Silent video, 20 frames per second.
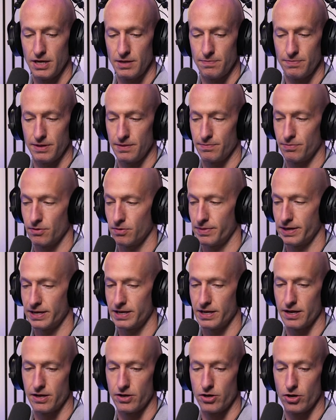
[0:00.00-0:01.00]
Many people
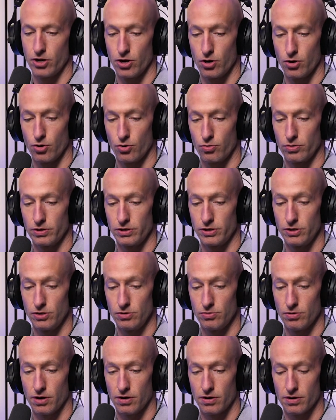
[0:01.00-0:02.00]
may not know
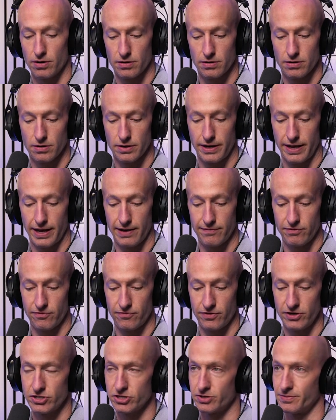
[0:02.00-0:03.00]
you are an
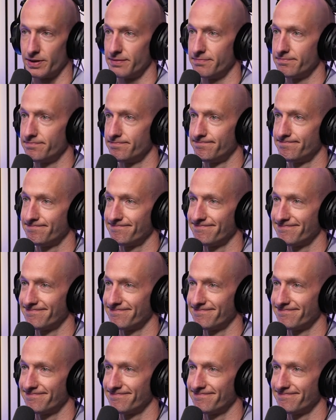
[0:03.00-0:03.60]
avid fisherman.